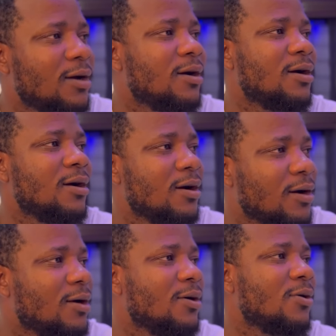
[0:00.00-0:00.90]

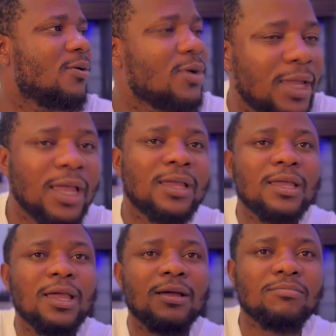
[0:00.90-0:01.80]
oh, oh, yeah,
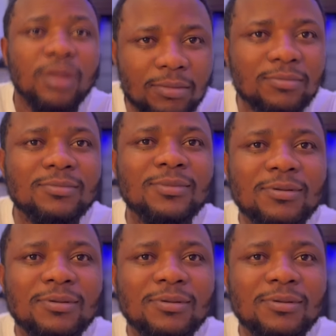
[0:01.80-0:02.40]
boom.